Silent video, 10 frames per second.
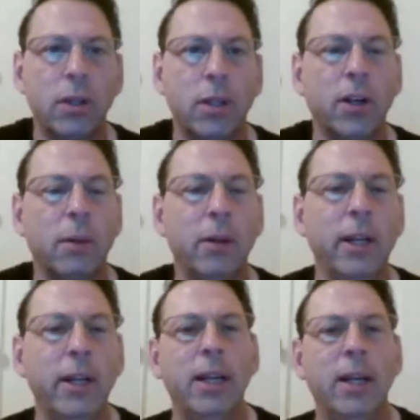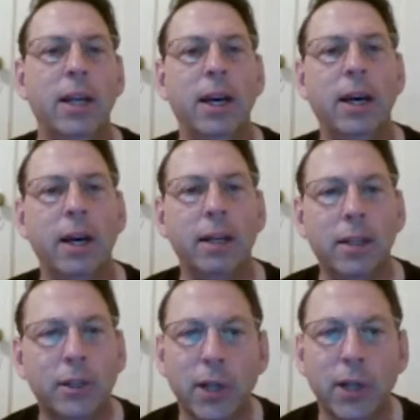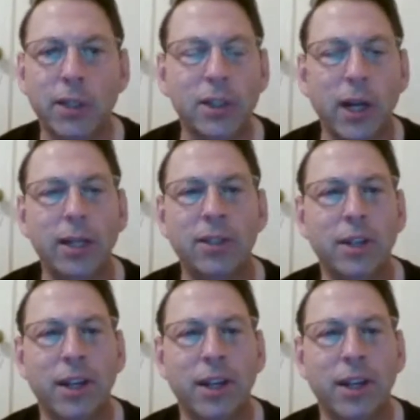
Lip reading: The Chinese are not your friends.